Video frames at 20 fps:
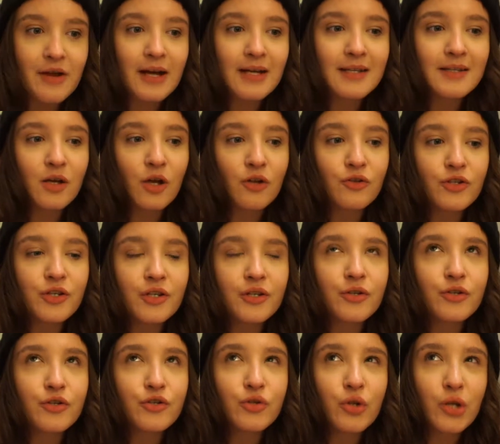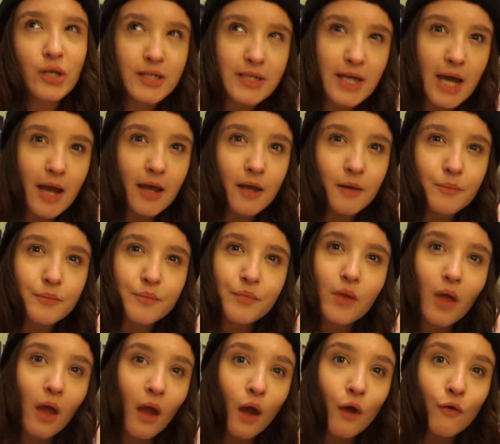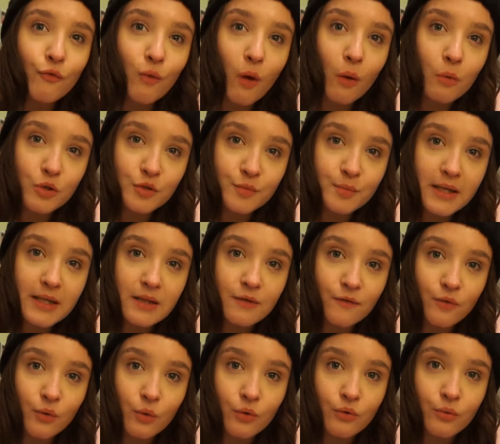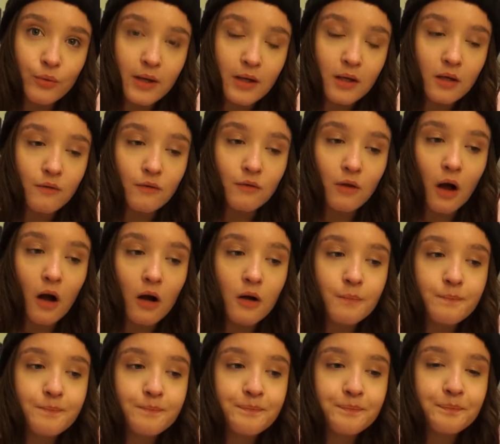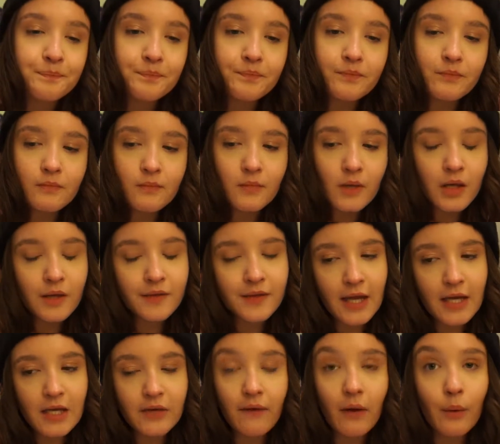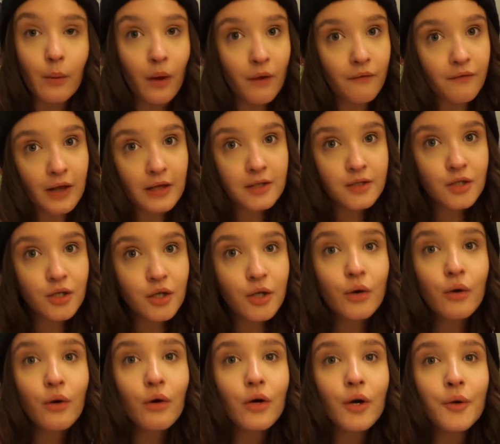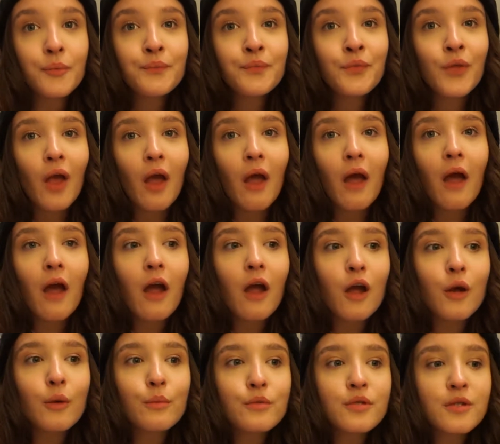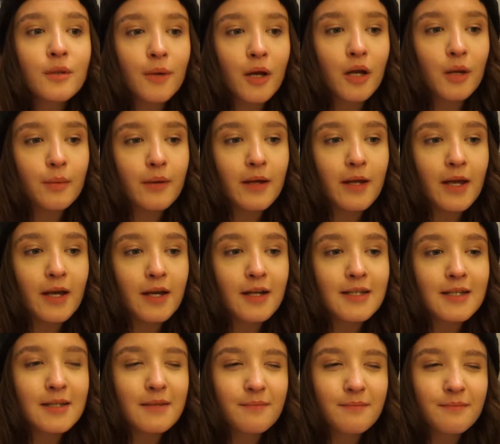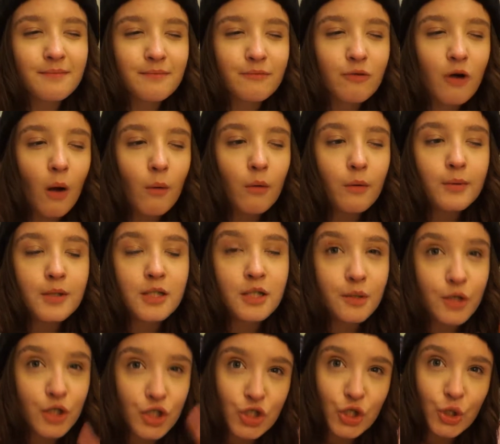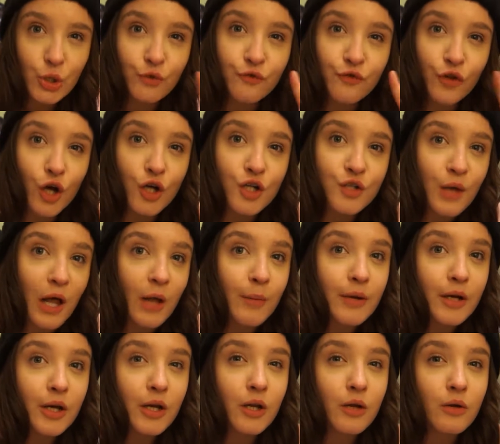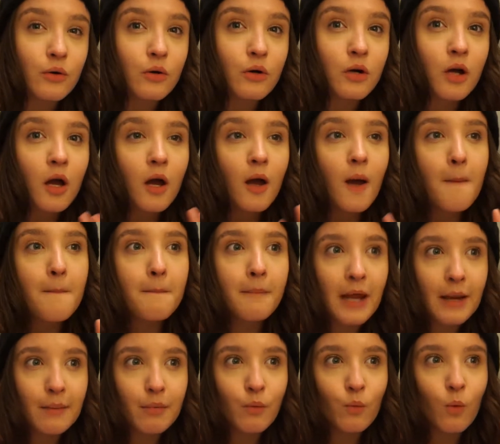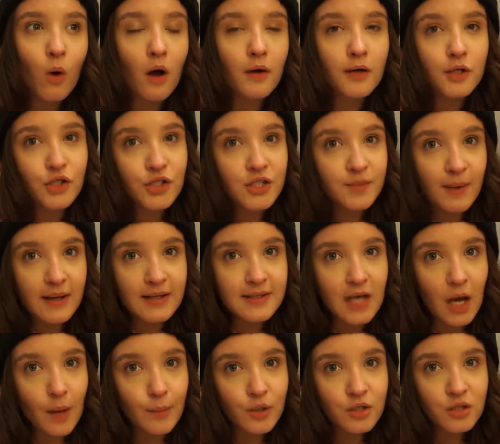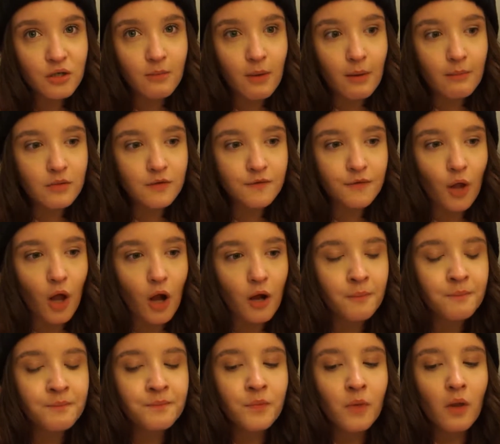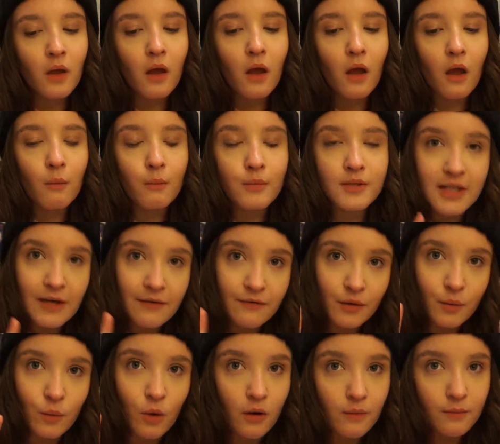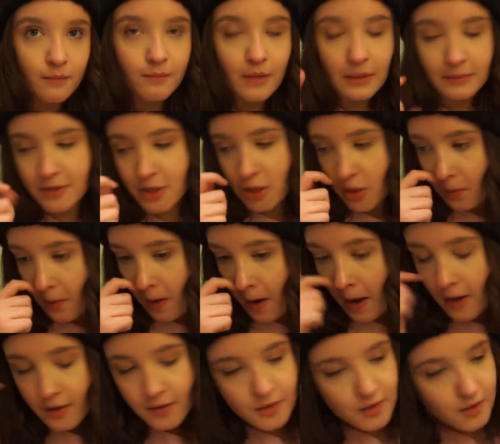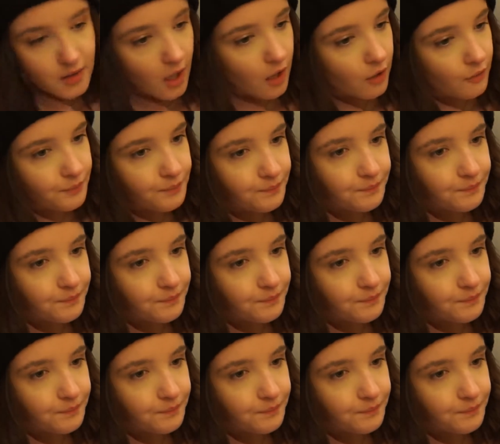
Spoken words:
as on the Sunday of what would be the 4th weekly vlog, at the end of it, we're flying to New York. So I'm going to be probably doing 2 vlogs while I'm in New York. Maybe 1, it just depends how much I remember to vlog. But definitely 1, maybe 2. So